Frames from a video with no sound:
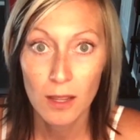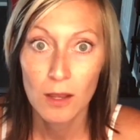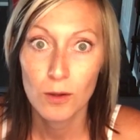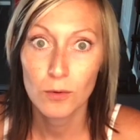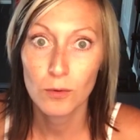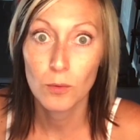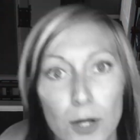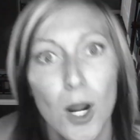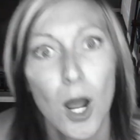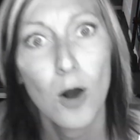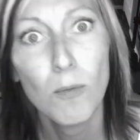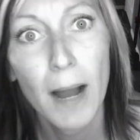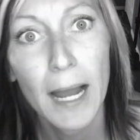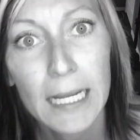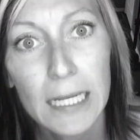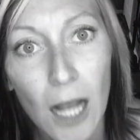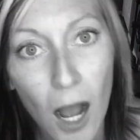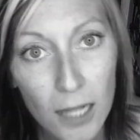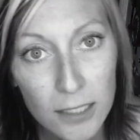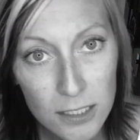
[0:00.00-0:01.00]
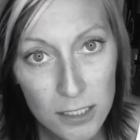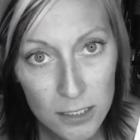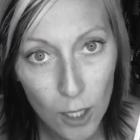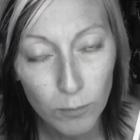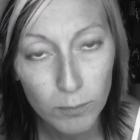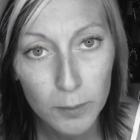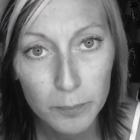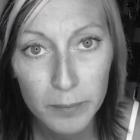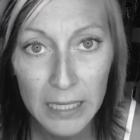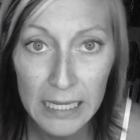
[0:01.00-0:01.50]
Ooh, oh my God,
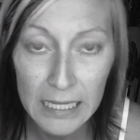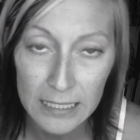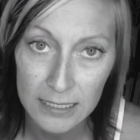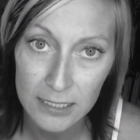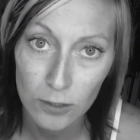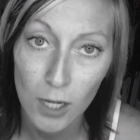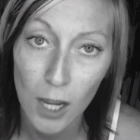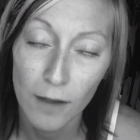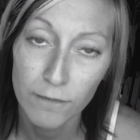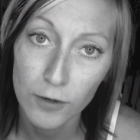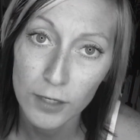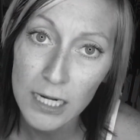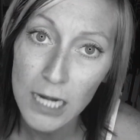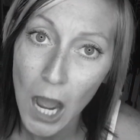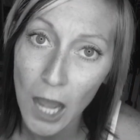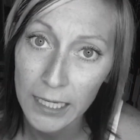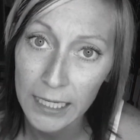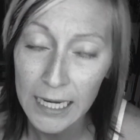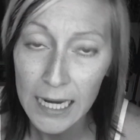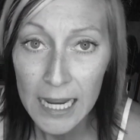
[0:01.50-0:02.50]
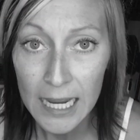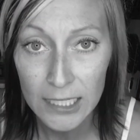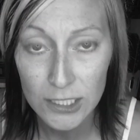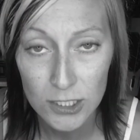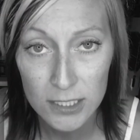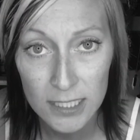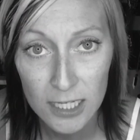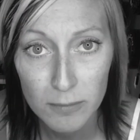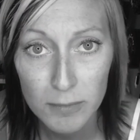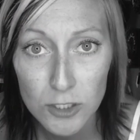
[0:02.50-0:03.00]
sopapillas covered in honey and
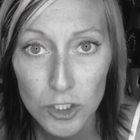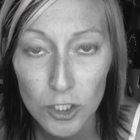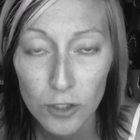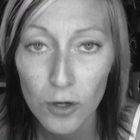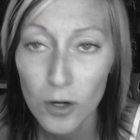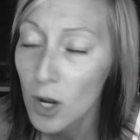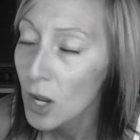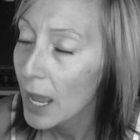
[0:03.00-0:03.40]
cinnamon sugar.